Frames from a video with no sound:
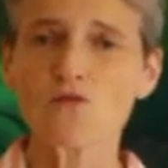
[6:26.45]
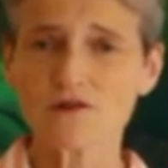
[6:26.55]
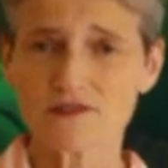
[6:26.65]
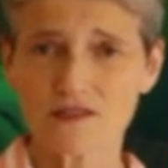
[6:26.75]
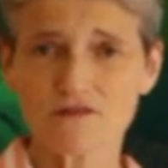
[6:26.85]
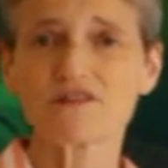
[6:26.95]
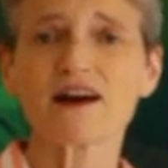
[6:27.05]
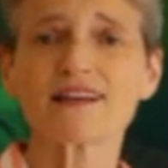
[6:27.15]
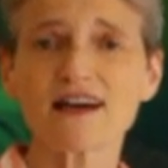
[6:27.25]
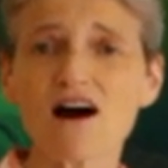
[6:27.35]
wants to
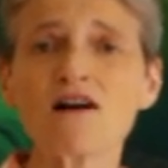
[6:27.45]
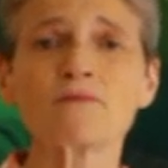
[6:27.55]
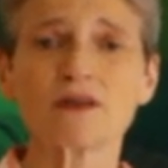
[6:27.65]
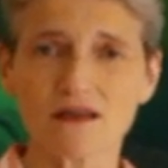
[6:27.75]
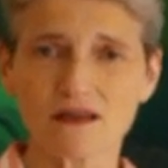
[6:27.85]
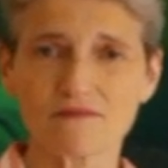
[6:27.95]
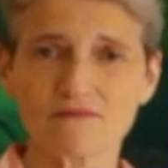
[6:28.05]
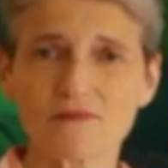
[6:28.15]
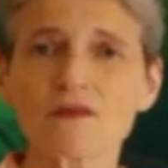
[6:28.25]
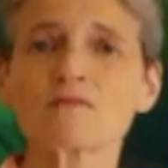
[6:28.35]
find harmony
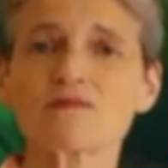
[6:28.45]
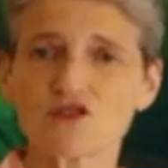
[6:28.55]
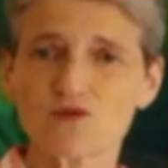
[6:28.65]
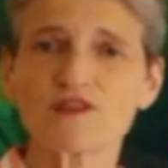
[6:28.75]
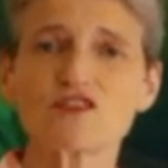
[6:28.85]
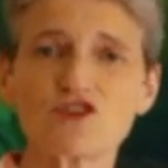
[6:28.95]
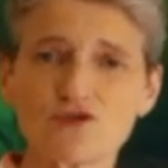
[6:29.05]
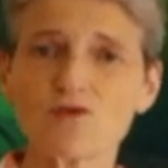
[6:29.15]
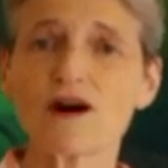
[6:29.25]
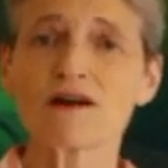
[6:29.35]
between
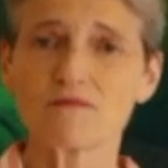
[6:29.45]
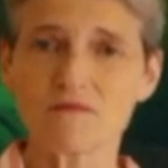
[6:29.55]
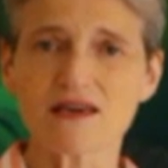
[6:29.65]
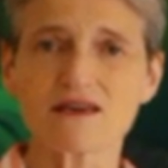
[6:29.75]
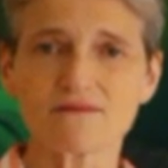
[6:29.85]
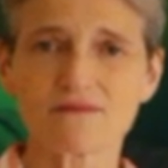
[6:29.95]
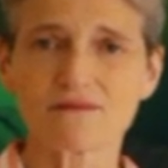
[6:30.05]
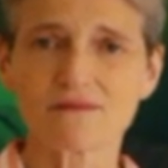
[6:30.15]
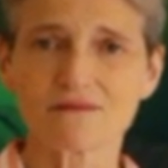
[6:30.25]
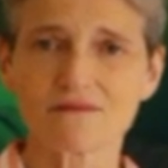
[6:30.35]
you and me.
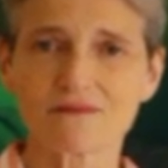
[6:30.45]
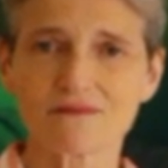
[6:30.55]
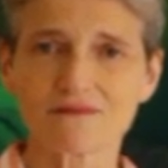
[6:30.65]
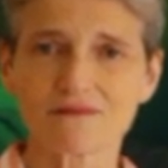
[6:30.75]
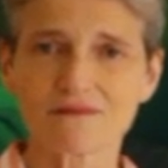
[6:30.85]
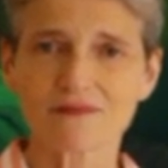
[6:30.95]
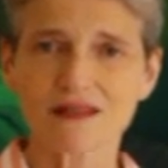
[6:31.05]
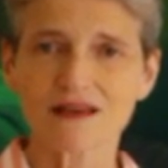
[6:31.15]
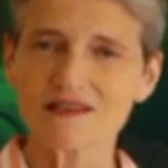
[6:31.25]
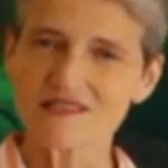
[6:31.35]

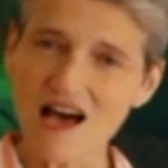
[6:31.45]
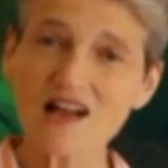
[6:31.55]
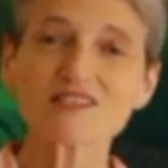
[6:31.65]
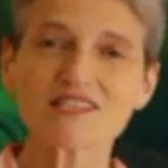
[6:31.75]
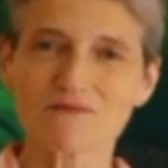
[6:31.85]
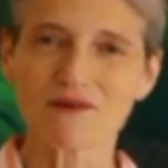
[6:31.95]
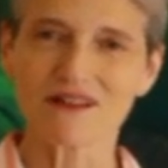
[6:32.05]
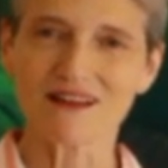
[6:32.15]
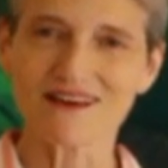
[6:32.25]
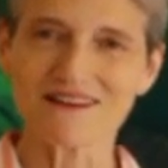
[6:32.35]
Because
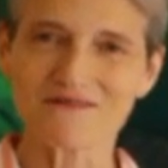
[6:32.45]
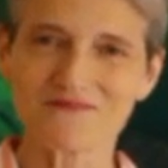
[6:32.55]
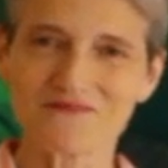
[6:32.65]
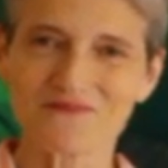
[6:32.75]
ultimately,